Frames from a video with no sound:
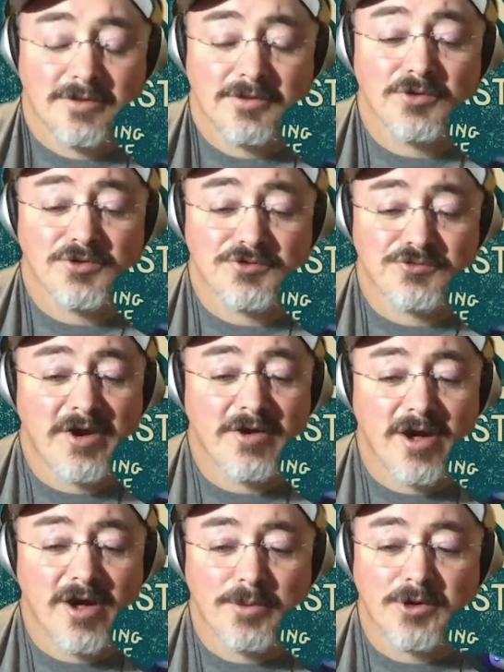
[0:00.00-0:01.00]
Those
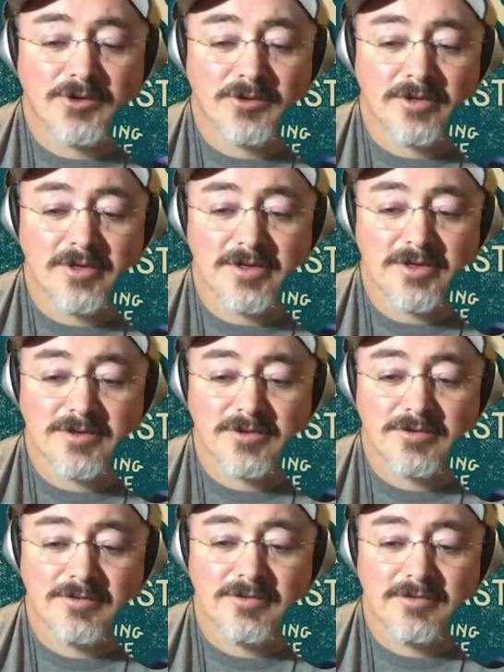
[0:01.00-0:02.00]
rare opportunities
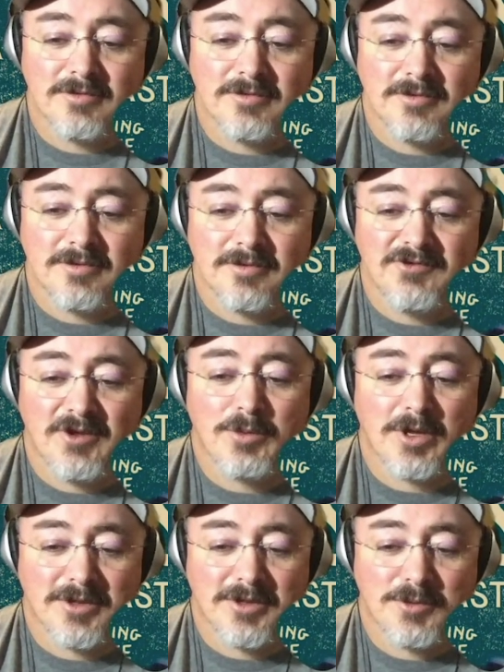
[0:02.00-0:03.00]
are
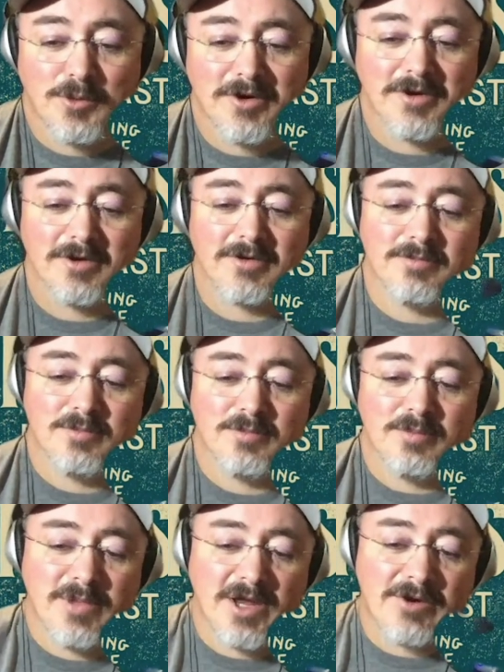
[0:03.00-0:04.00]
typically where your
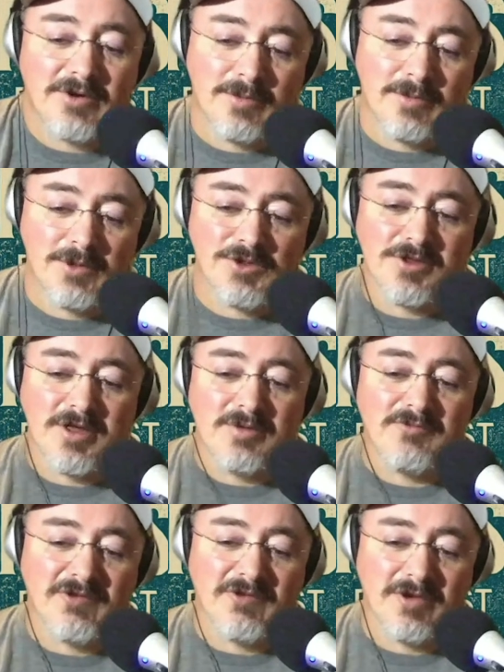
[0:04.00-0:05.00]
better images
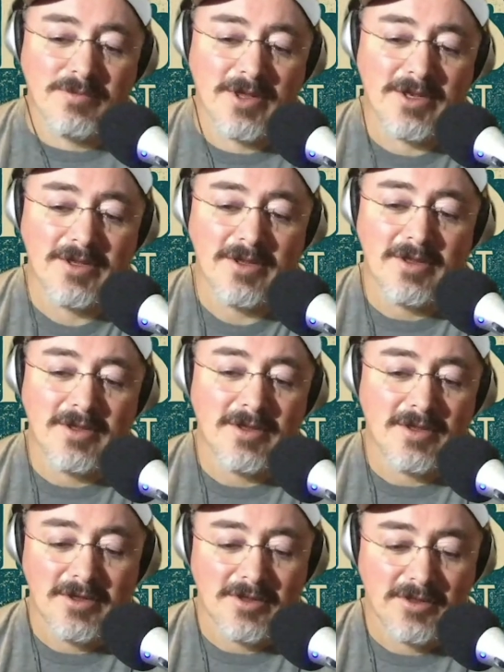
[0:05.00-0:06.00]
come from. But
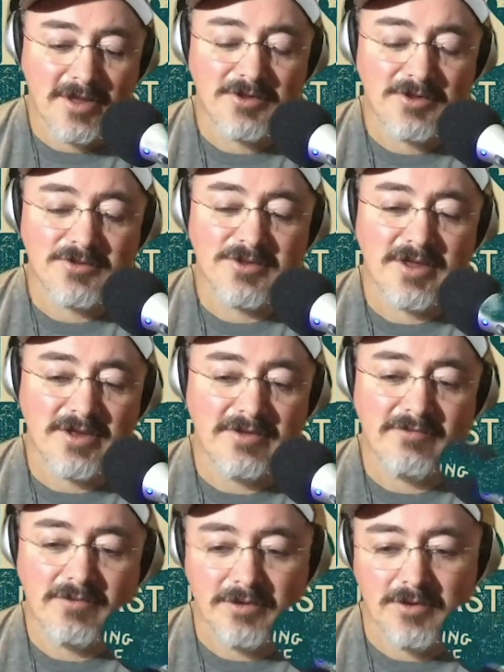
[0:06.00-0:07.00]
like you said,
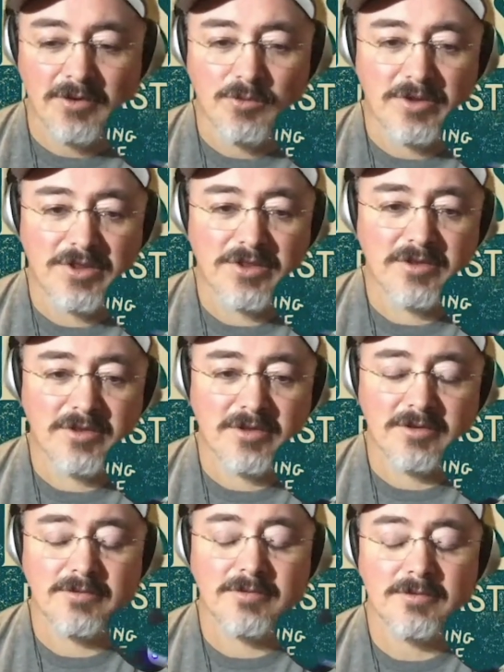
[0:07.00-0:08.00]
even, you know, with
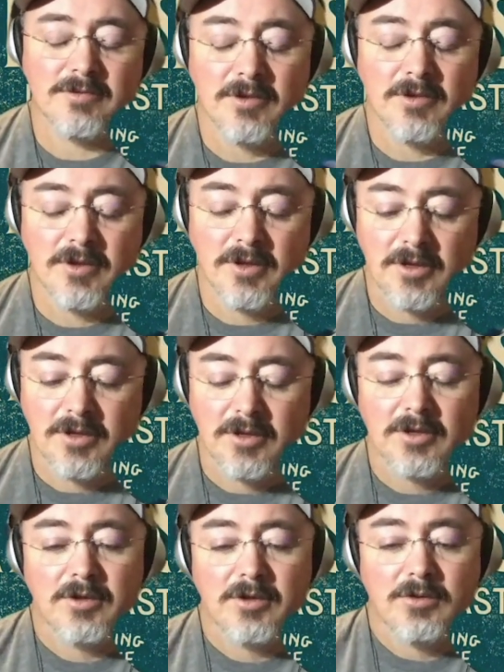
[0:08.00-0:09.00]
the,
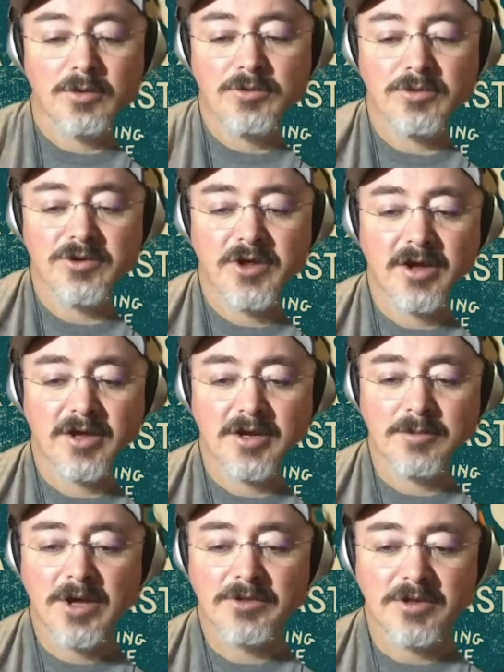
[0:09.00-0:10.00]
when you were
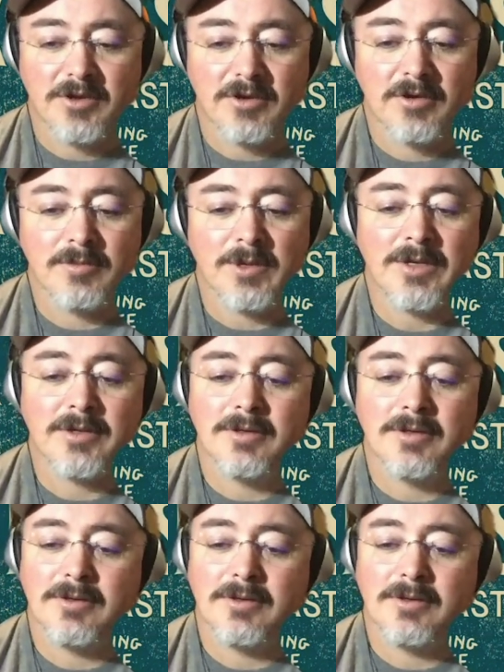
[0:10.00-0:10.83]
talking about the ermine,